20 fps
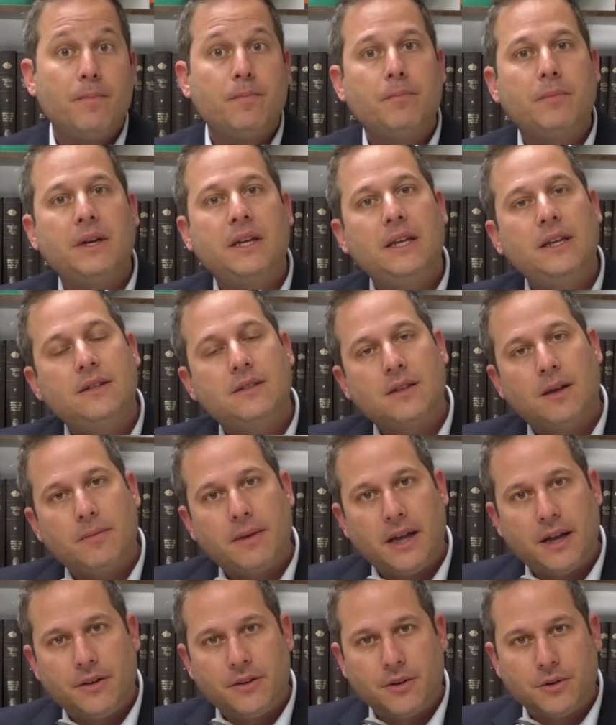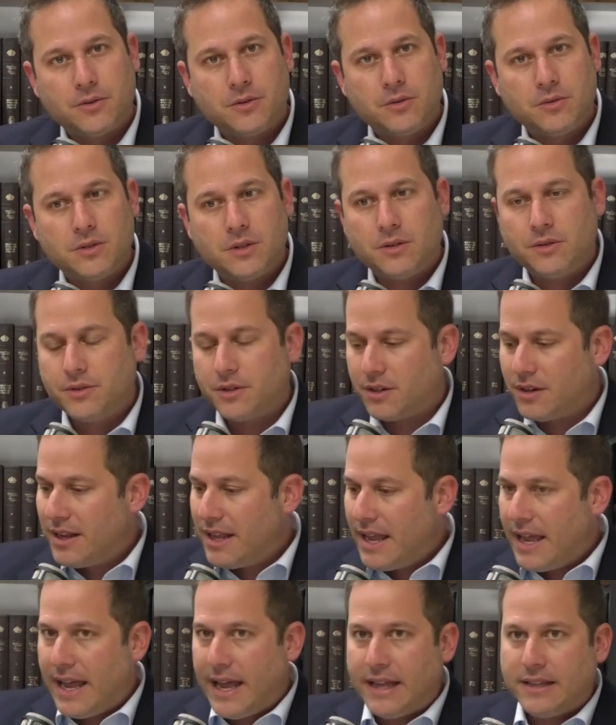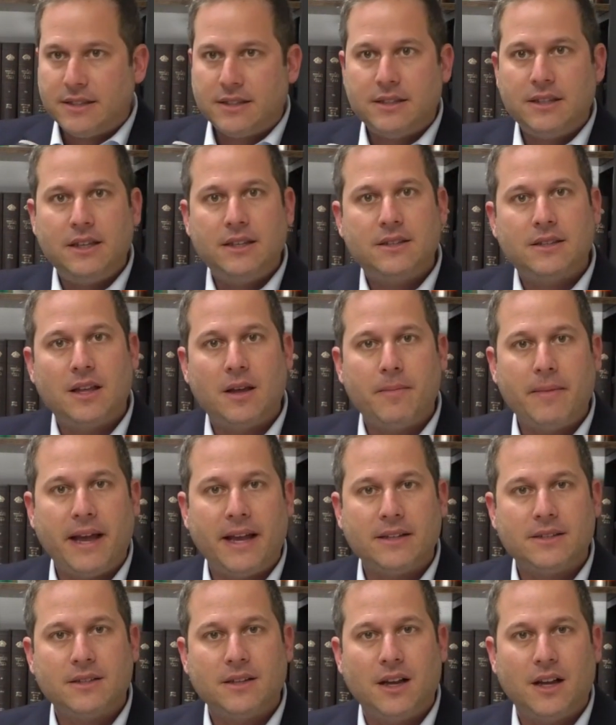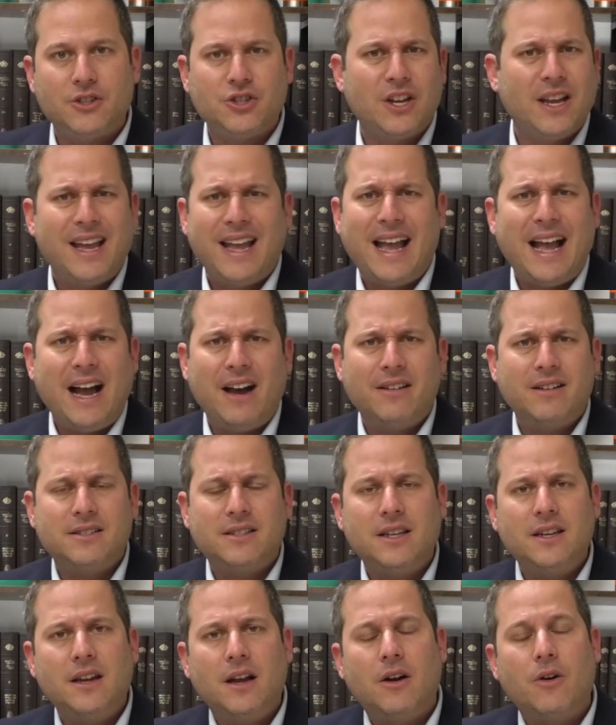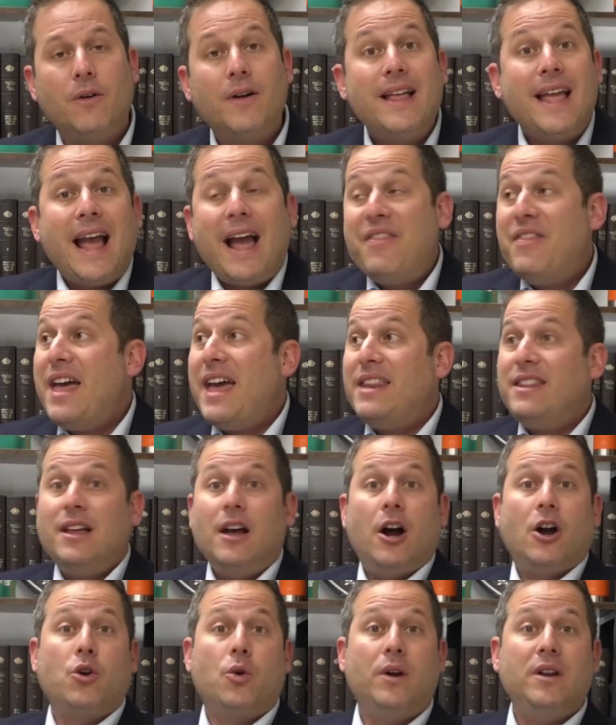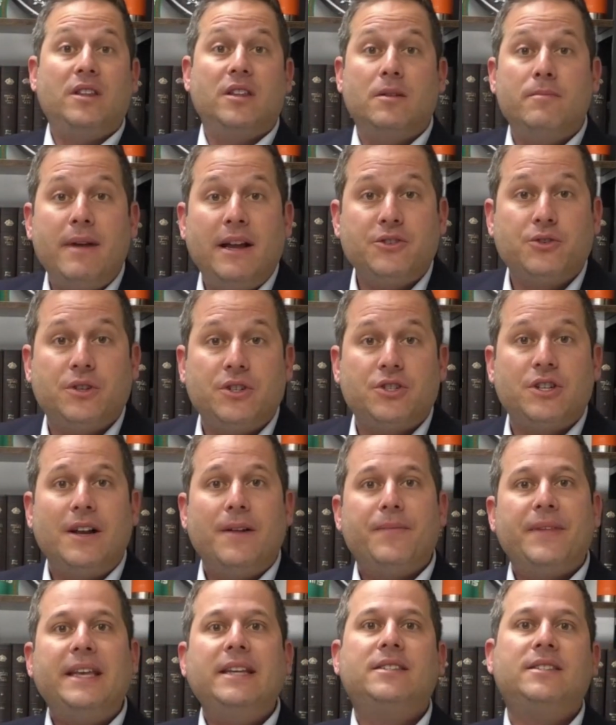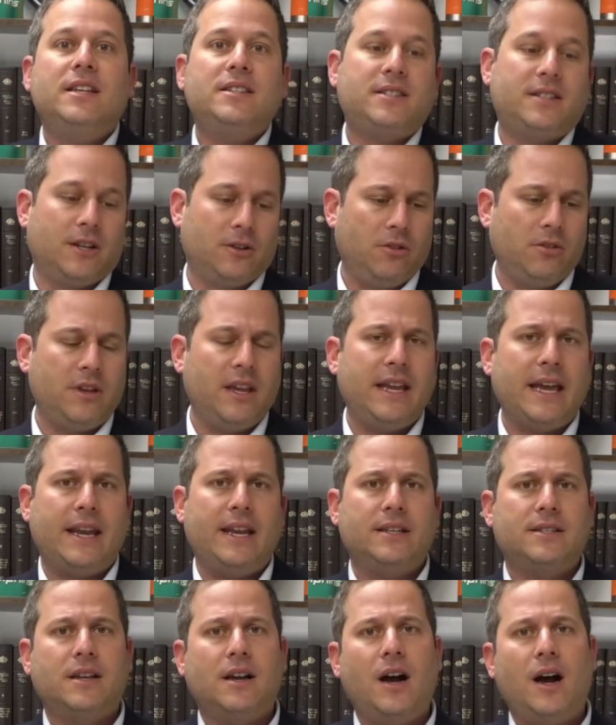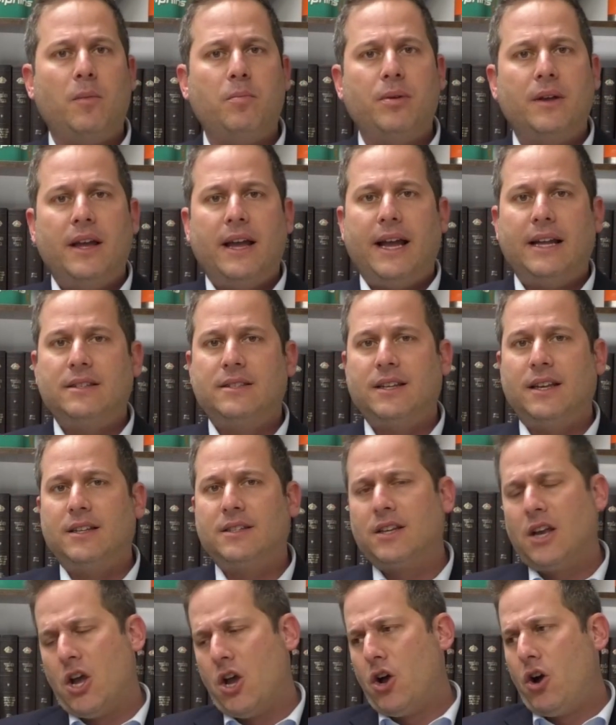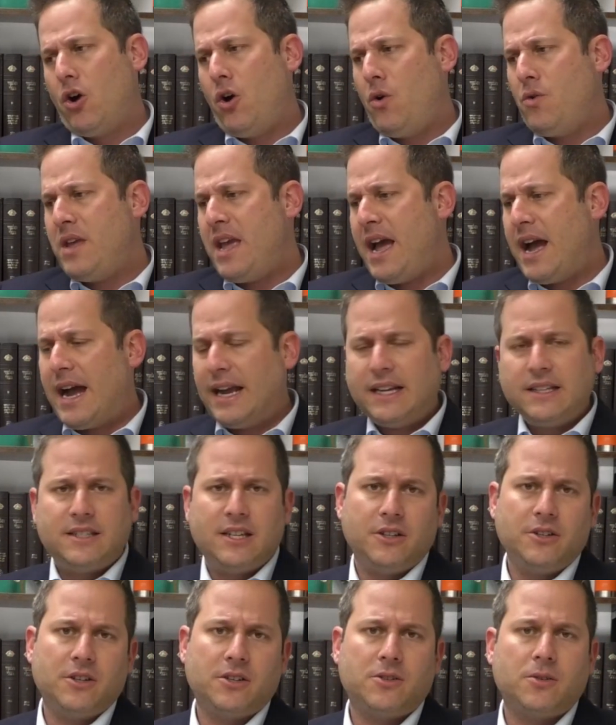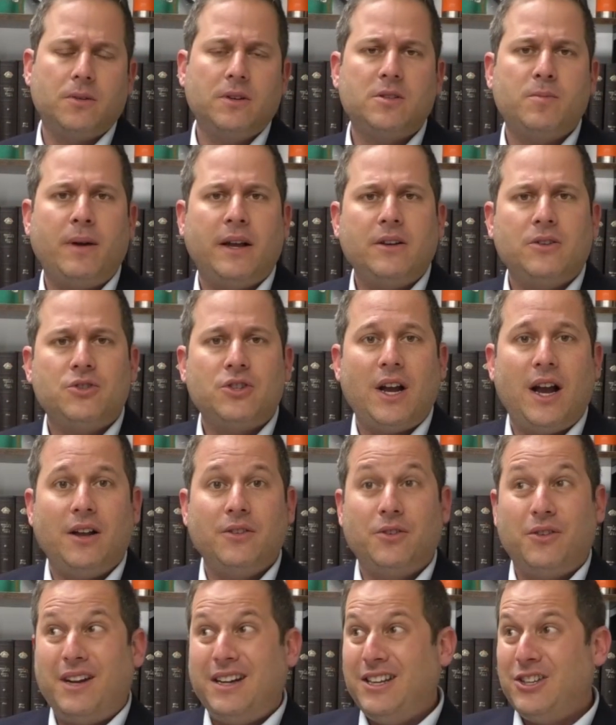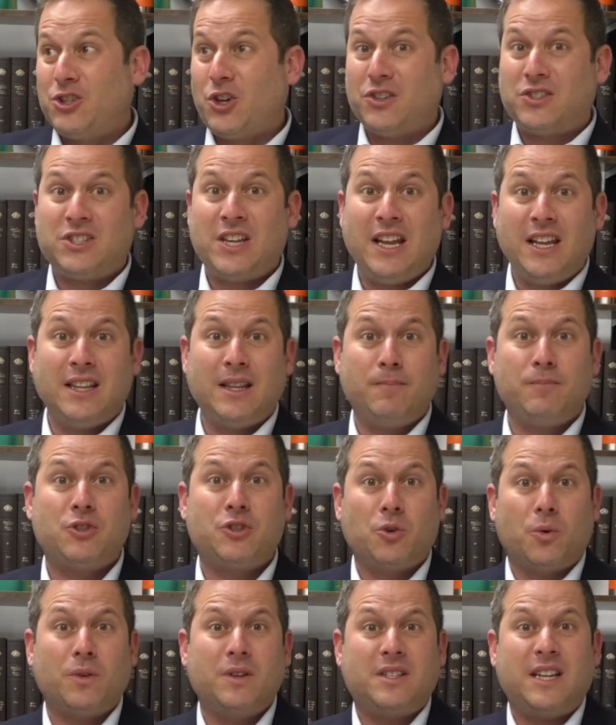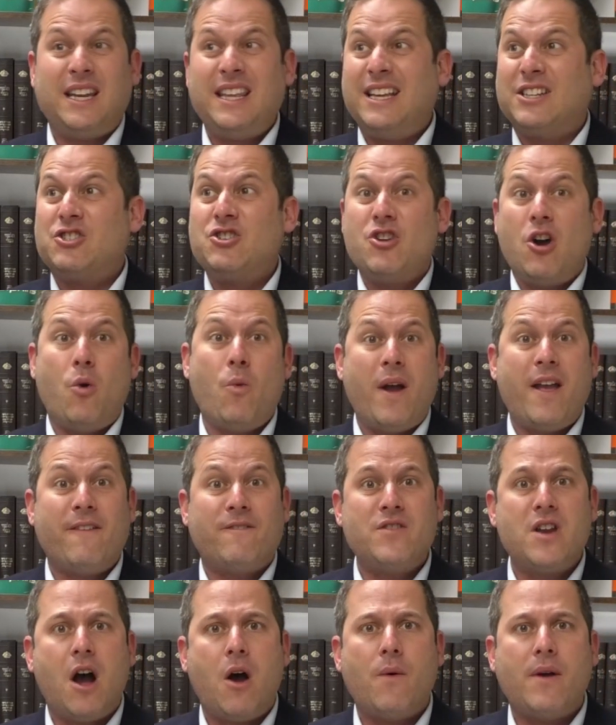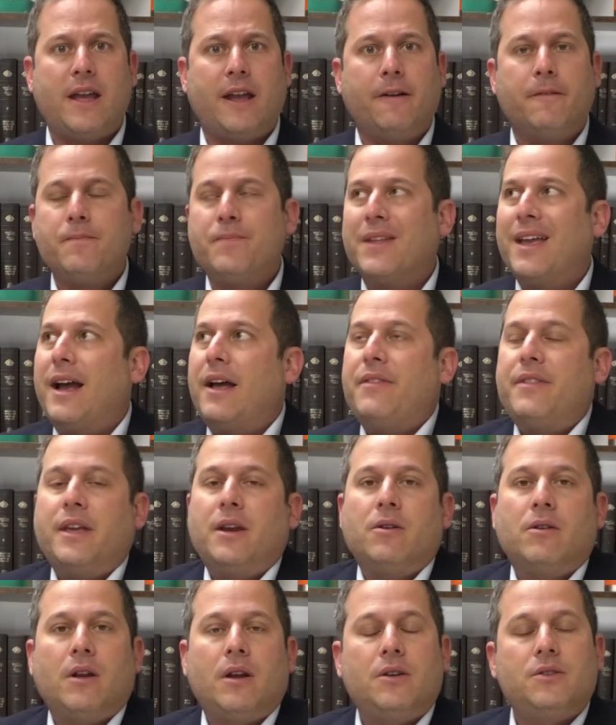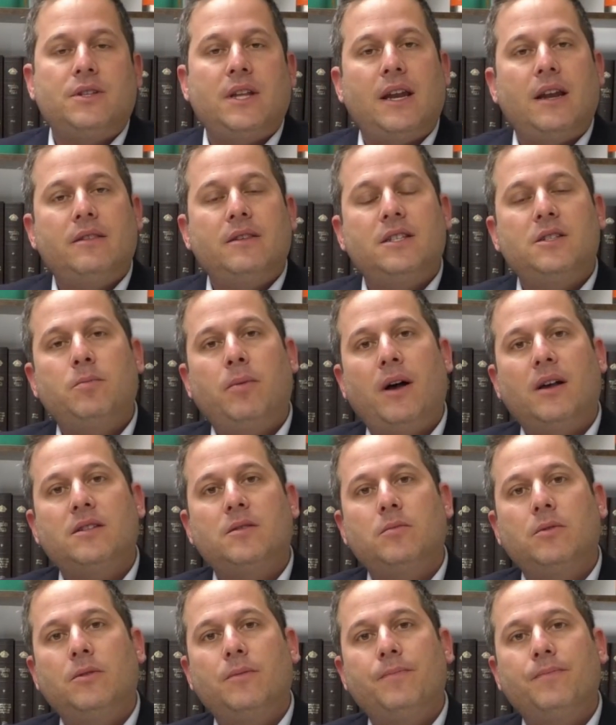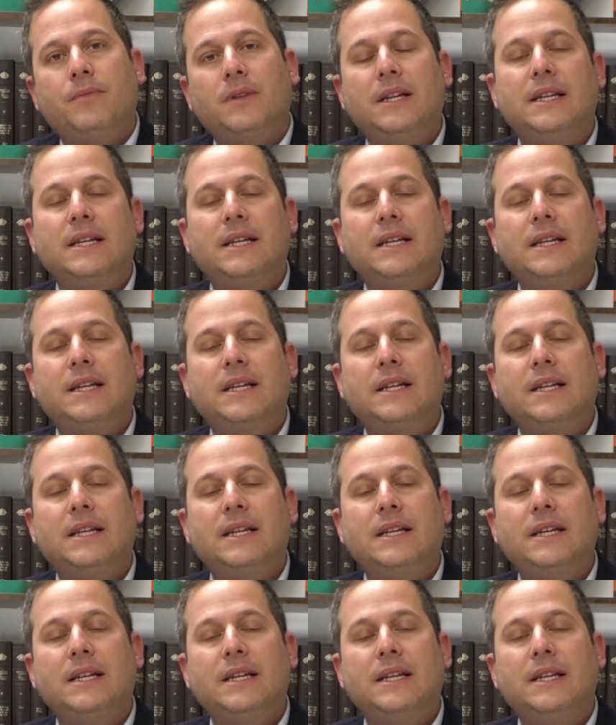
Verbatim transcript: But he somehow knows who's older and seats them as such. How does he know? And then, according to the Medrash, he sits there looking at his cup and says, Oh, yeah, I can tell you stories about your childhood. And he starts telling them stories that he has no way of knowing. And they don't understand how this is possible.